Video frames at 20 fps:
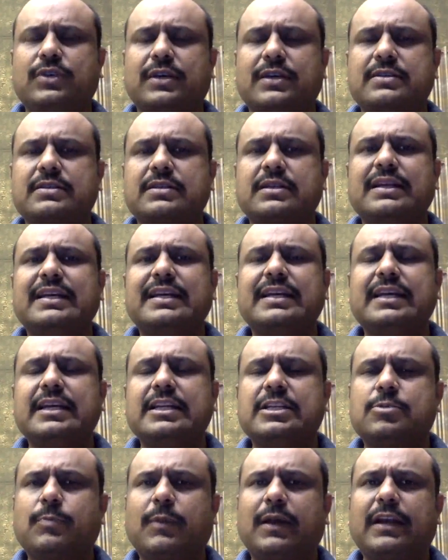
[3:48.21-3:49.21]
drugs,
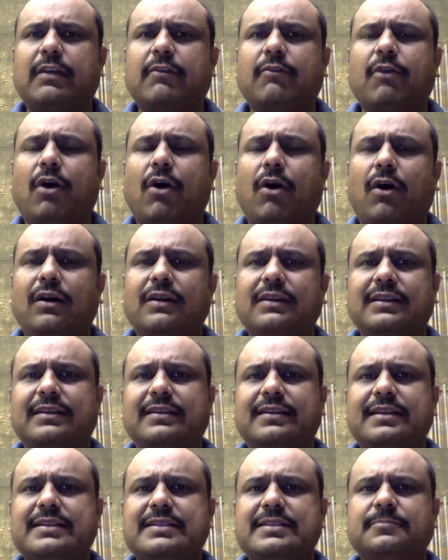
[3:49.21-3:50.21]
in spite of all the
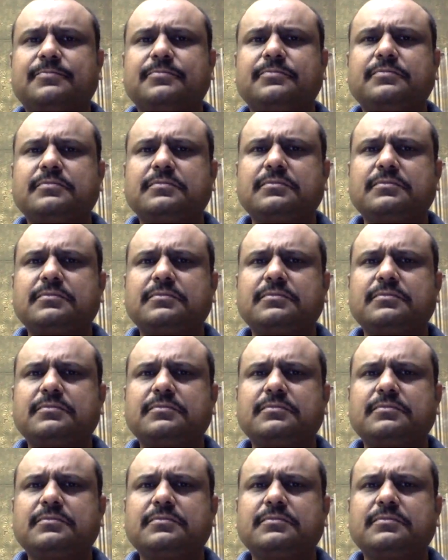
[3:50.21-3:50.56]
drugs,